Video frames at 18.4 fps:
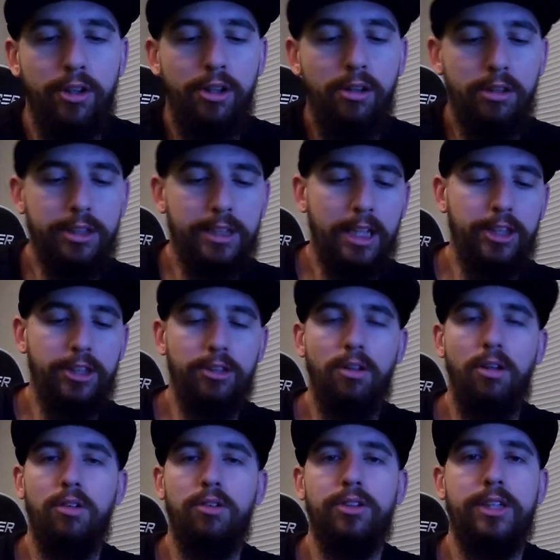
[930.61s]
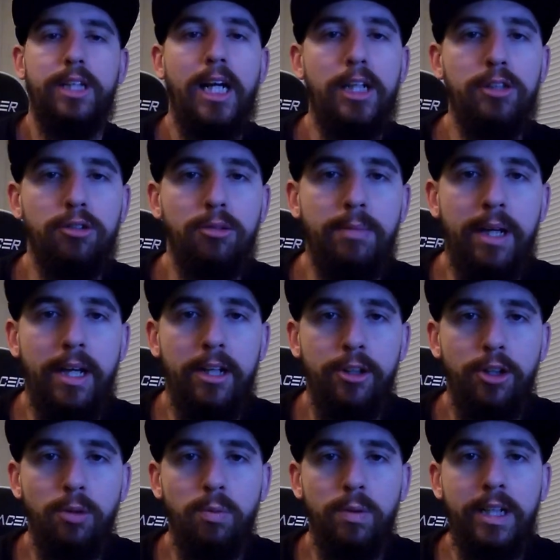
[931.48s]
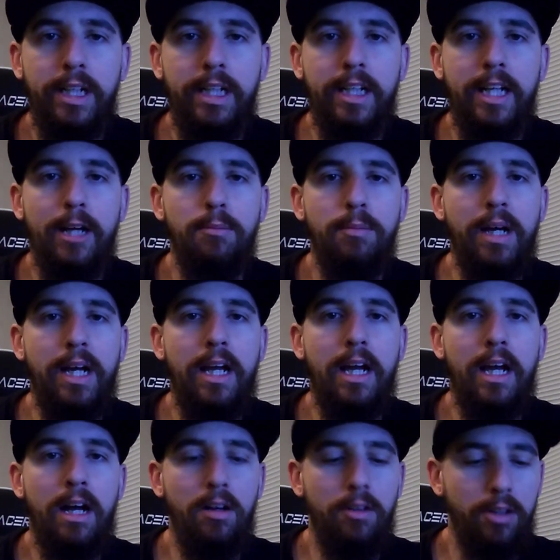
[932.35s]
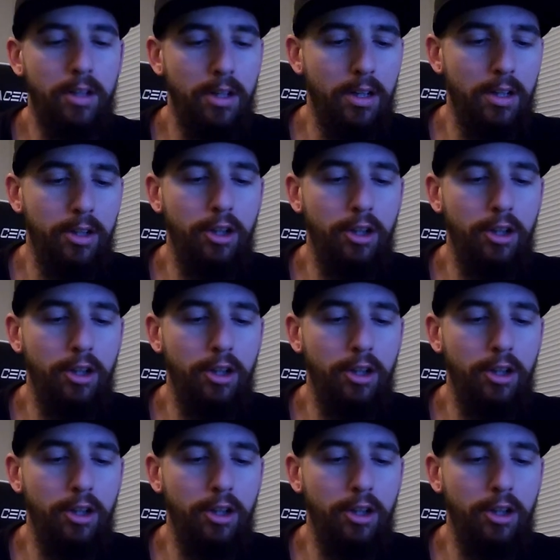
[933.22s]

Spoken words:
You set your own schedule, man. You're renting that bay out.